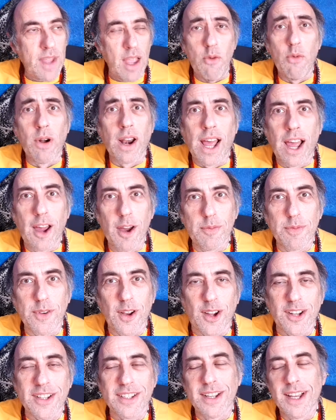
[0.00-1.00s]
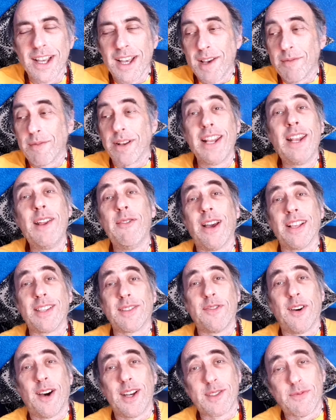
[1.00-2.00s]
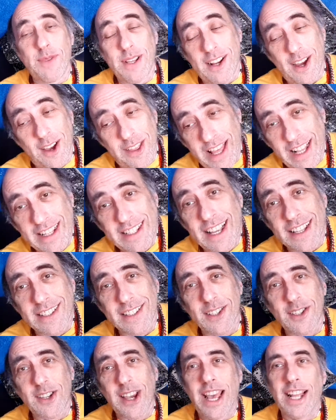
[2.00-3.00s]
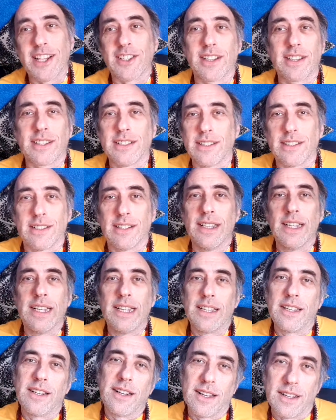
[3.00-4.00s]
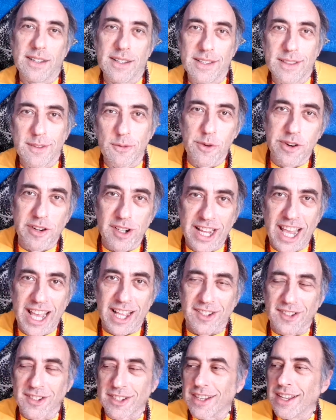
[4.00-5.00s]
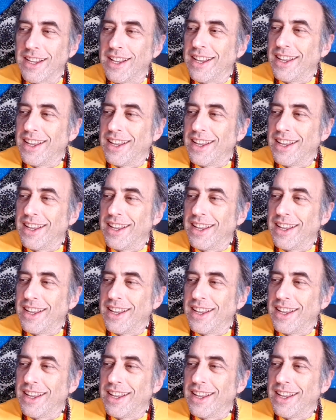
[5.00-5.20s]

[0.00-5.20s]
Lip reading: Well, I hope not. But anyway, as far as we know, that doesn't change until, the world ends.